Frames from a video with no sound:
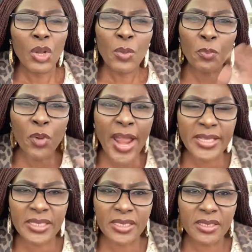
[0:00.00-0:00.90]

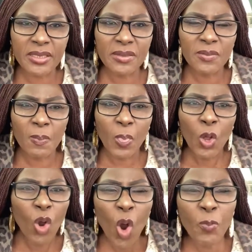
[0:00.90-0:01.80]
Praise
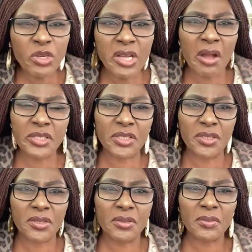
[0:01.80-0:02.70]
opened
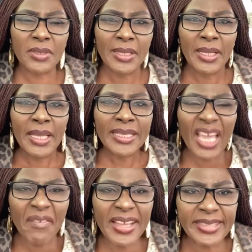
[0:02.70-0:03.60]
us.
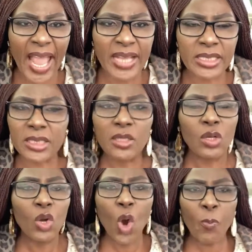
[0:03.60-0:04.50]
Giving thanks
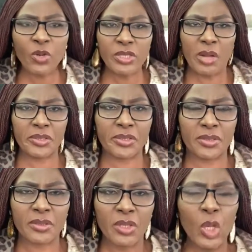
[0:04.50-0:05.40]
opened
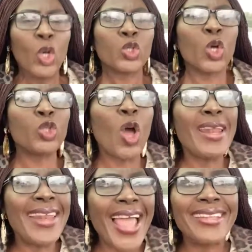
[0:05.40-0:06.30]
us. So
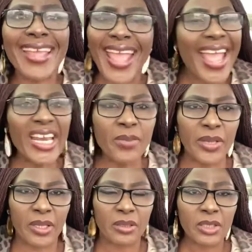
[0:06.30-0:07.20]
don't let the
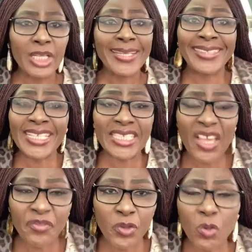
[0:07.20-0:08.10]
enemy
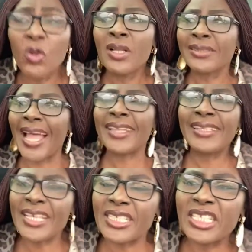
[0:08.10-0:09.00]
deceive you that
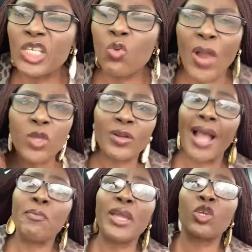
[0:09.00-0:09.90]
this is the way you
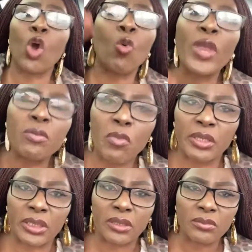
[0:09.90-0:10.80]
can make your quick
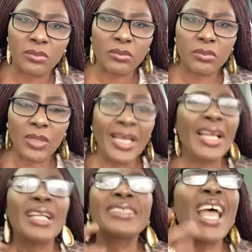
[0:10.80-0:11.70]
money.
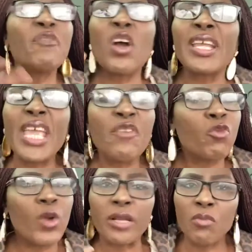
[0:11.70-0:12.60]
Devil give
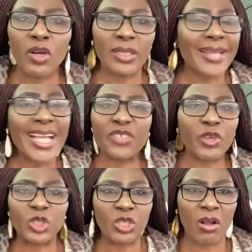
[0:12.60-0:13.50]
quick money, that's
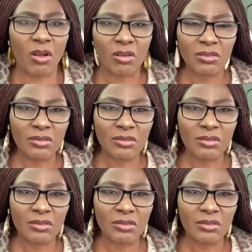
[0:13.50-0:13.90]
for sure.